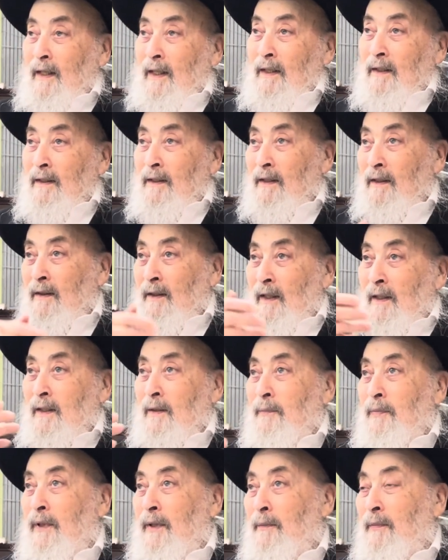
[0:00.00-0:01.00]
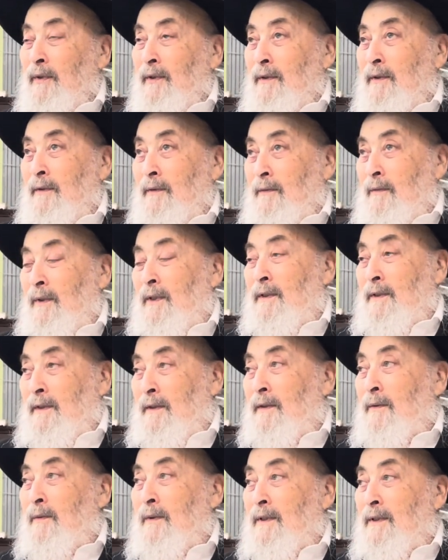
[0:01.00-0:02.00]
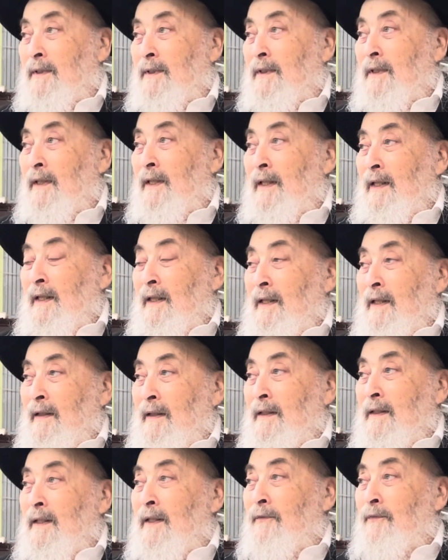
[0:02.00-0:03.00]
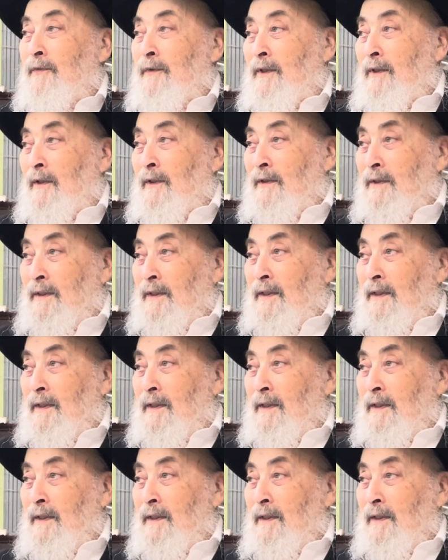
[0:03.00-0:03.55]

and the other people, it was difficult.